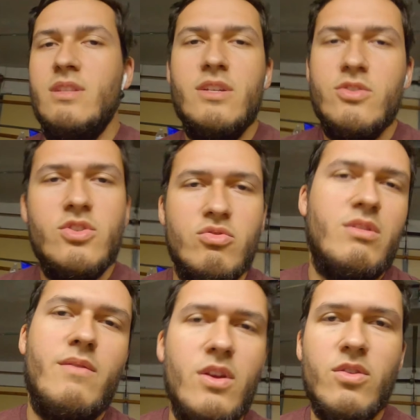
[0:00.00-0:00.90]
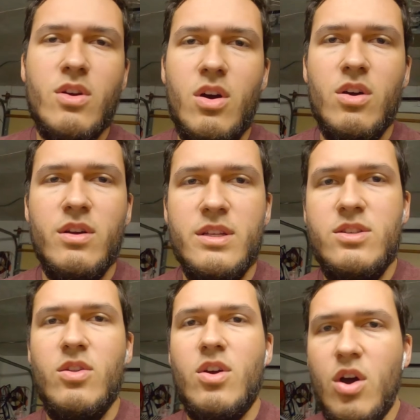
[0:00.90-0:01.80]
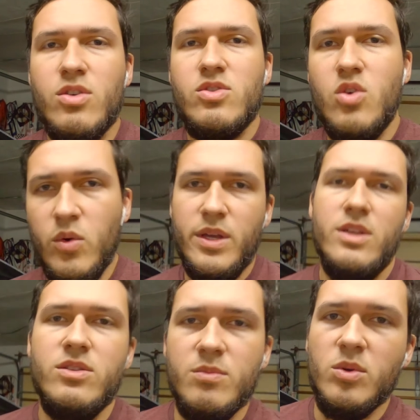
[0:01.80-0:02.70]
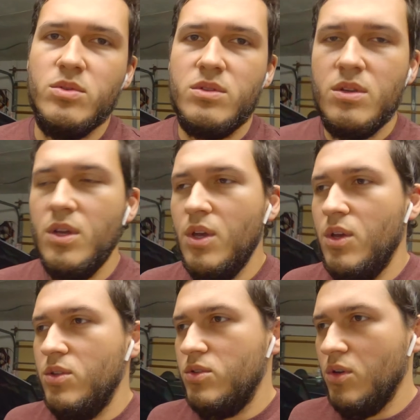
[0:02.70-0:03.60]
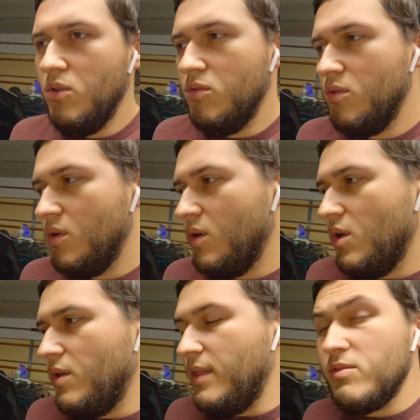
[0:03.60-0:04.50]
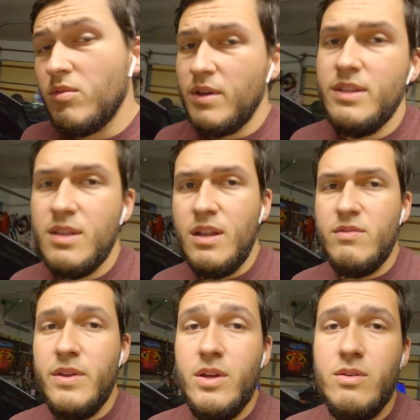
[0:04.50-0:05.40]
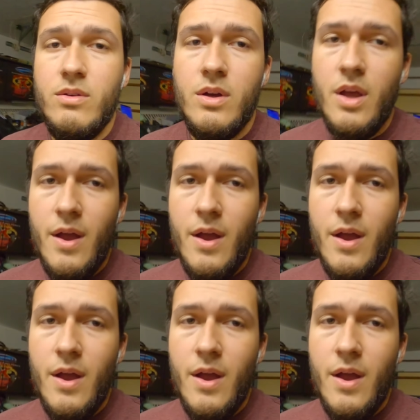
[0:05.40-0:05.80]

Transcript: Literally, you don't even hear the car until the car is going into boost. So that's what we're gonna end today's video.